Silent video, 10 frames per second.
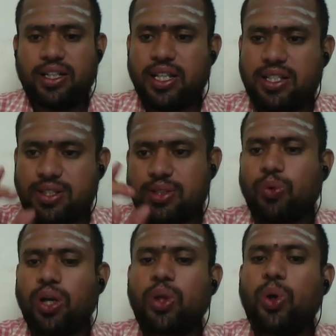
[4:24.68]
This
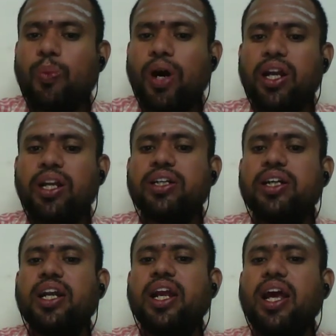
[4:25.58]
one new point,
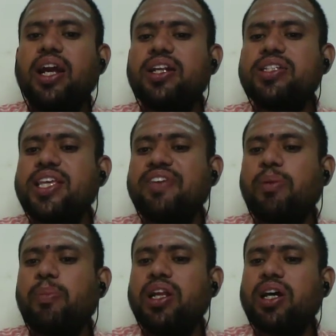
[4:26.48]
trade
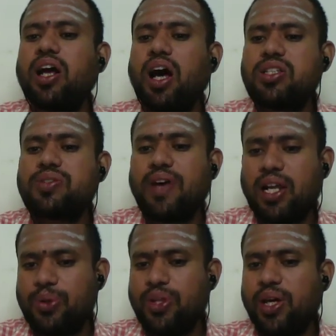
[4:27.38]
receivable gross
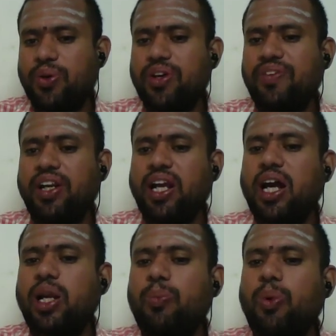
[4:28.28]
value they have given
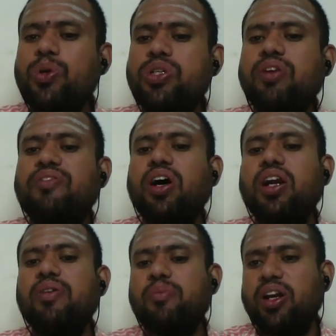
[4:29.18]
and provision
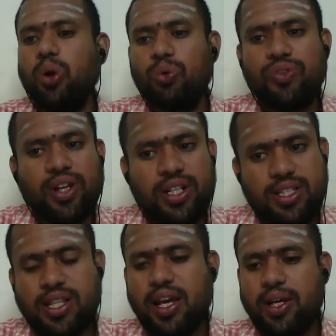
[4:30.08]
for doubtful
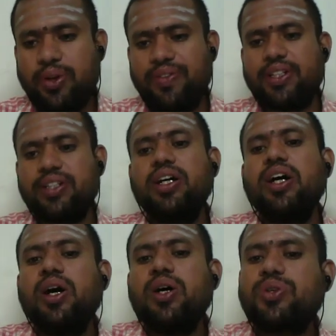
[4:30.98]
debts they have given.
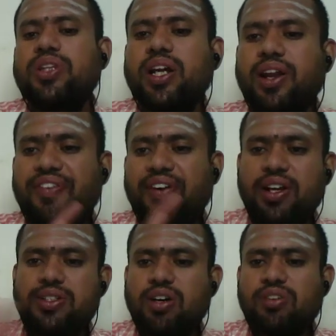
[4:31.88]
So the
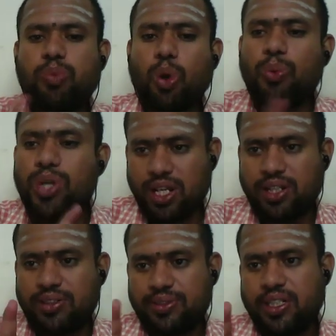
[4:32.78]
difference of
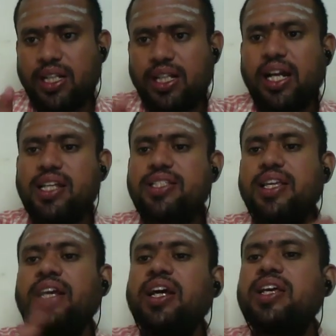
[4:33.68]
provision, that is
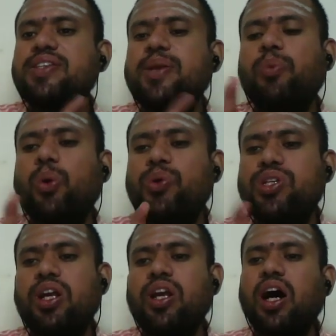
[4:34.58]
increase in
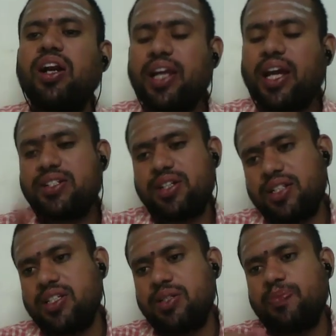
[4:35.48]
provision, non-cash
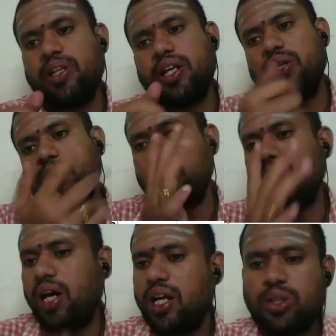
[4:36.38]
adjustment, that you have
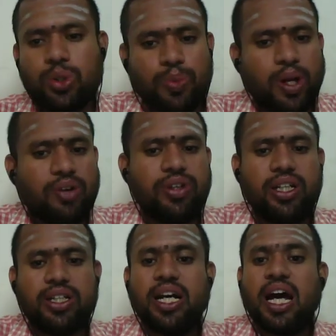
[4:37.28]
to add to
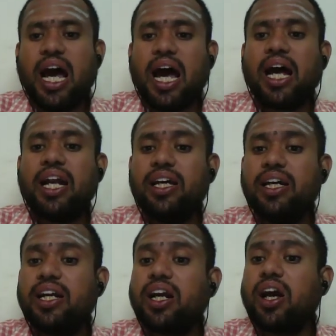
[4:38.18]
profit, and
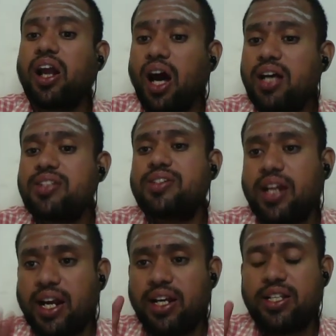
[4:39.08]
gross
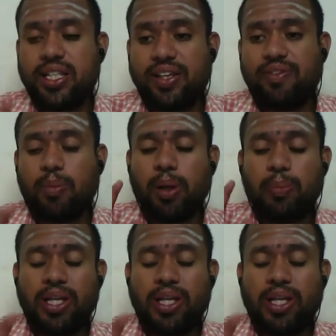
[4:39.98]
trade receivable.